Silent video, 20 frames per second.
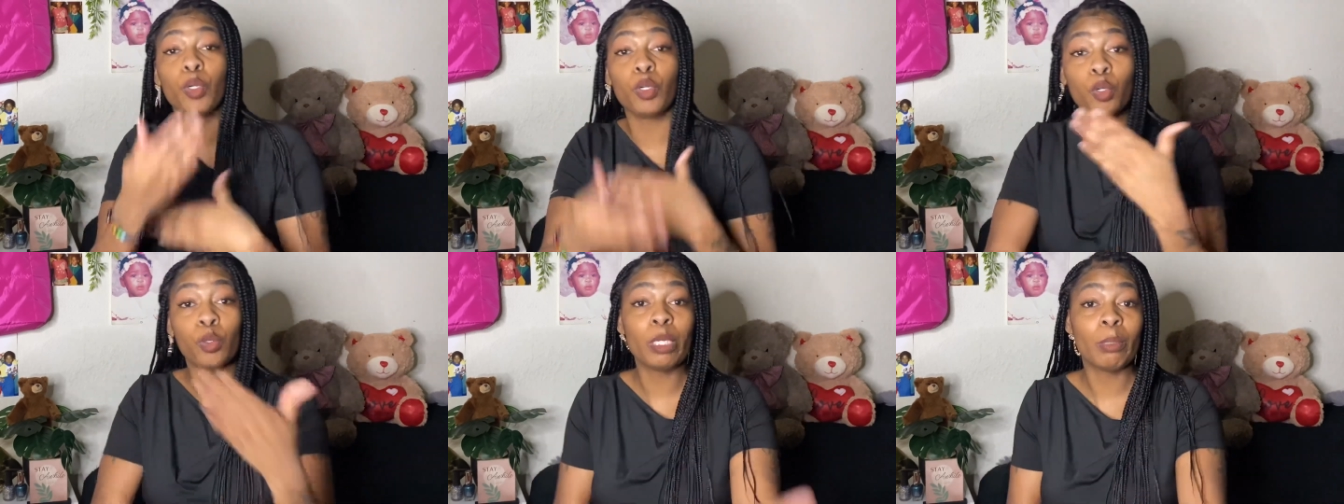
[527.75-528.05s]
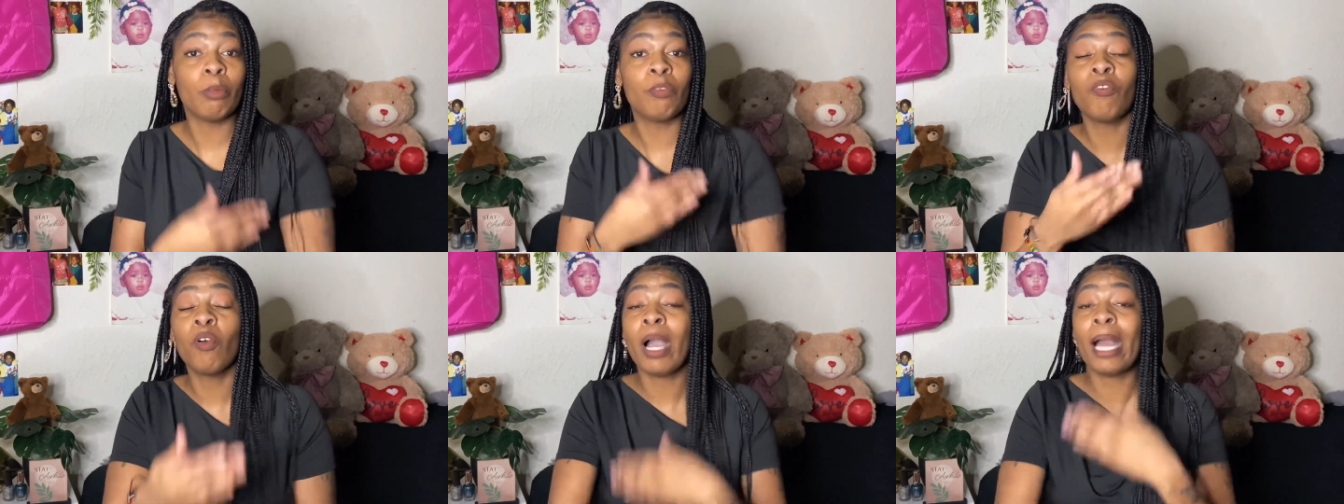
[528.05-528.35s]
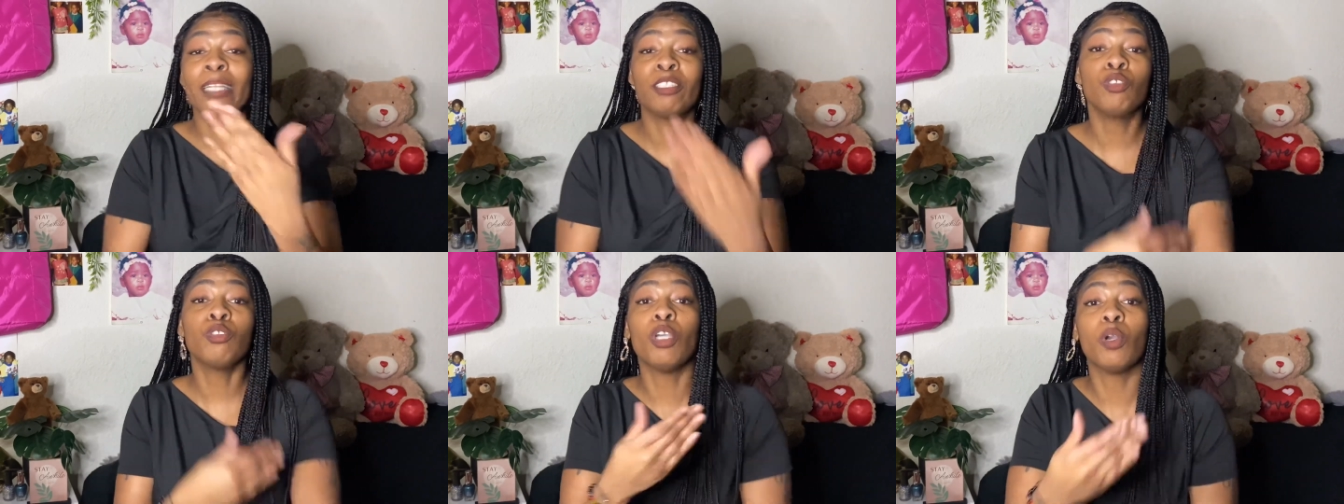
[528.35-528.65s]
real quick
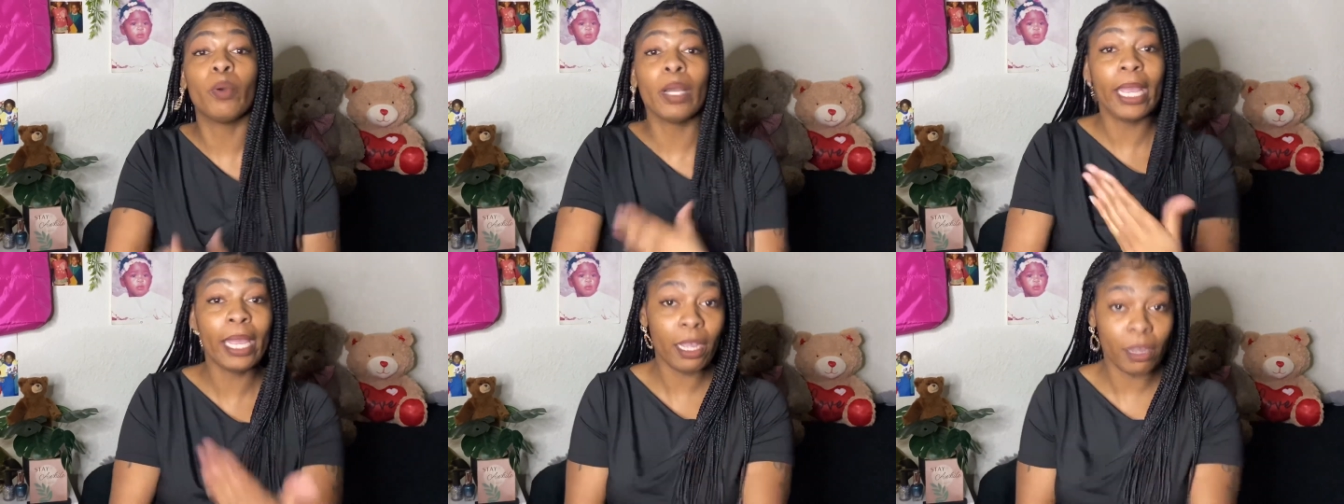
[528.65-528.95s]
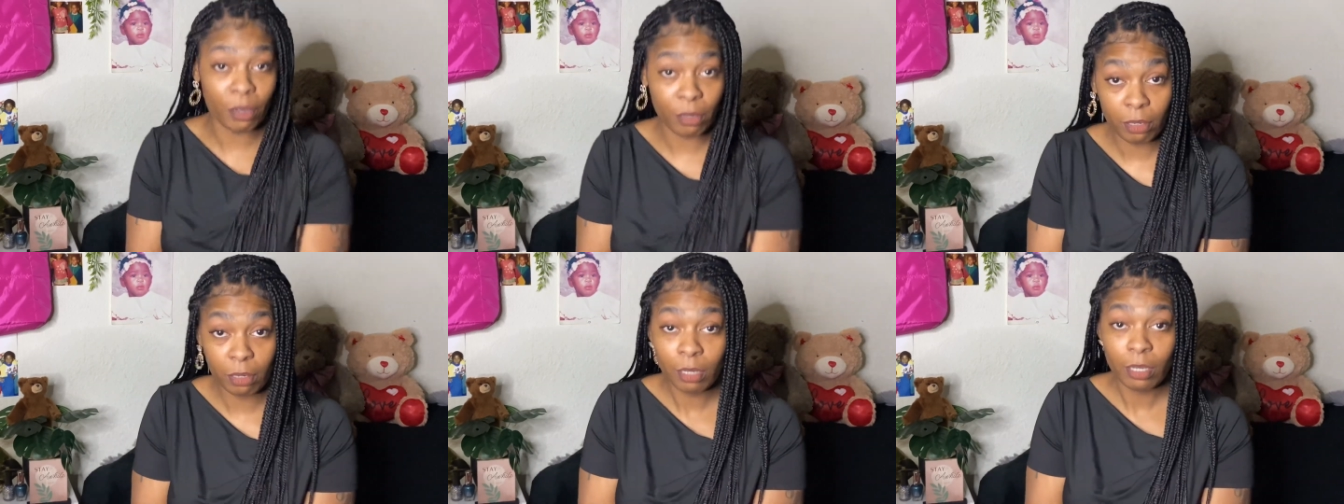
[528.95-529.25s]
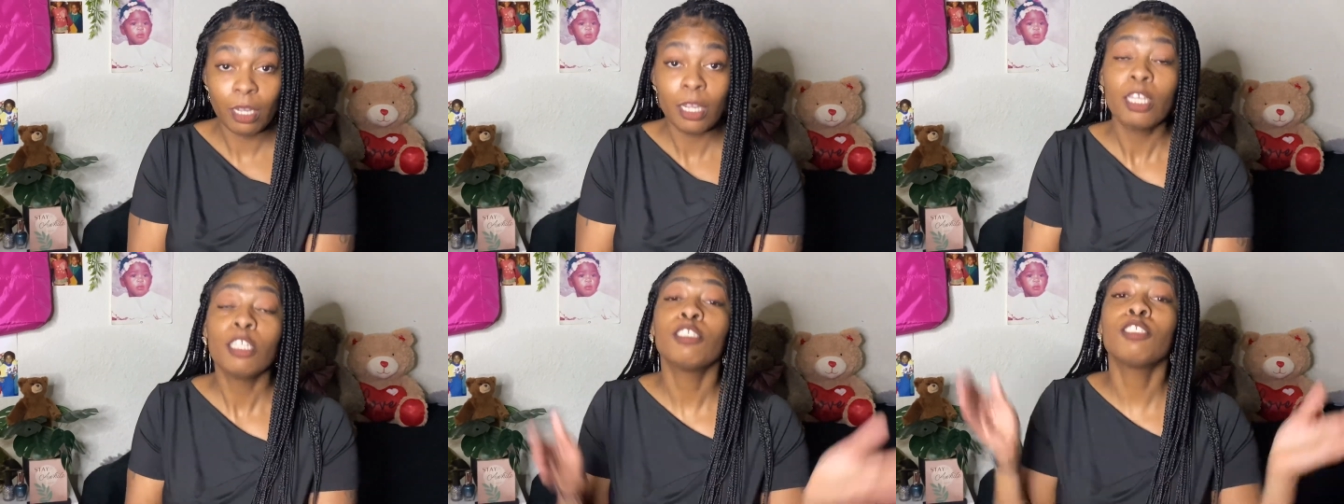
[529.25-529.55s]
before I do your hair.
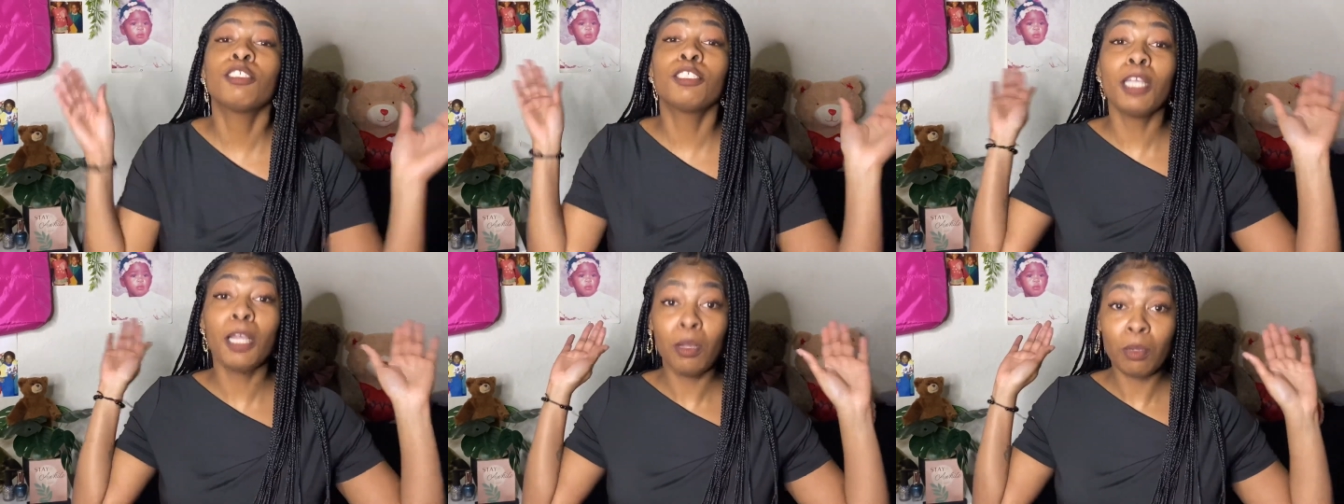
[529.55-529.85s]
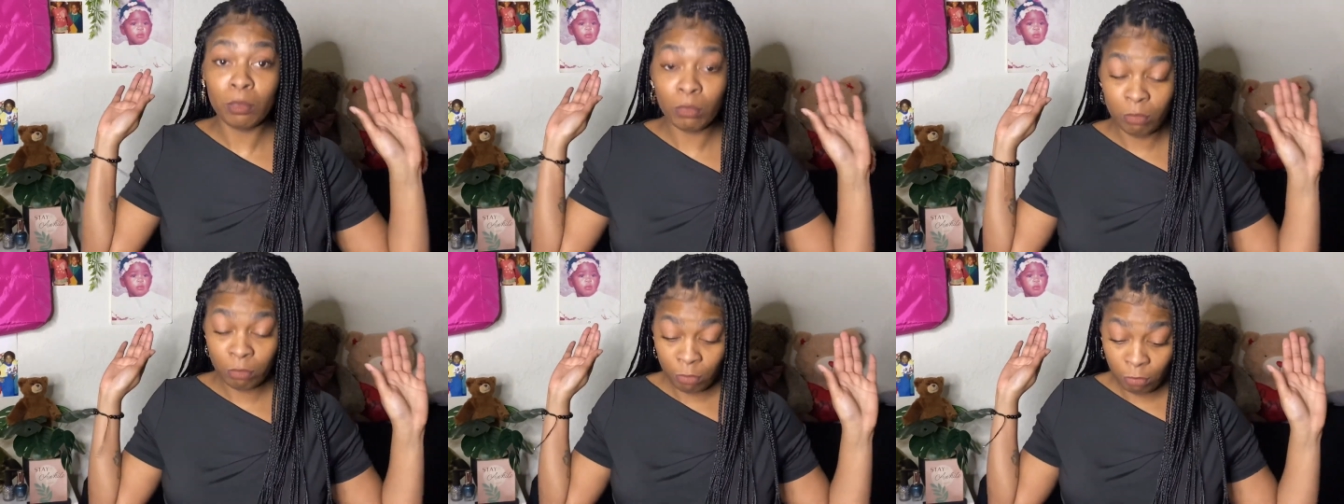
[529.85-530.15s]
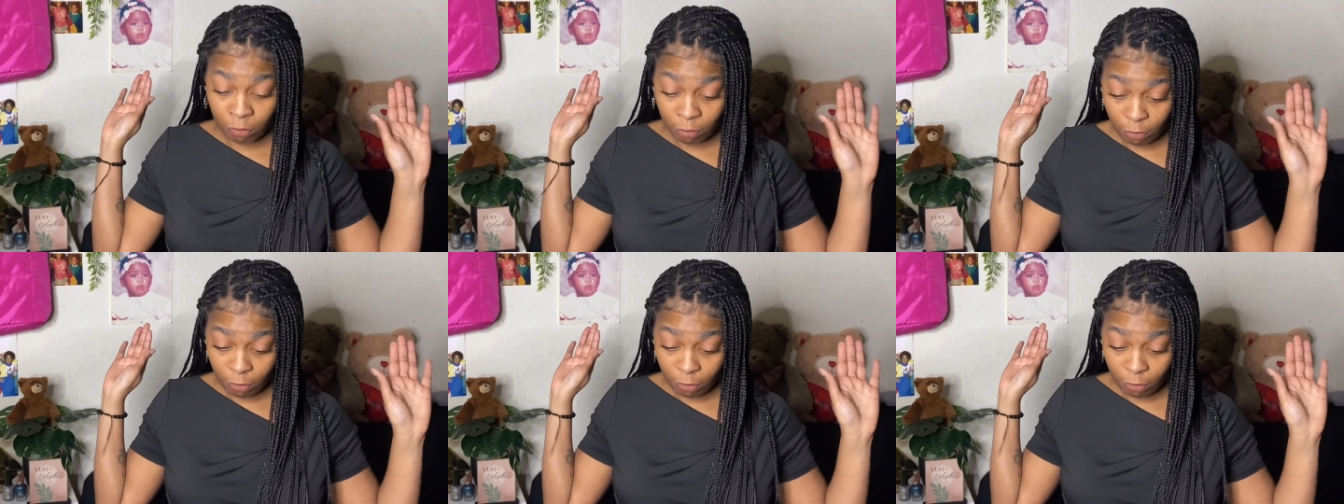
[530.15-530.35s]
So,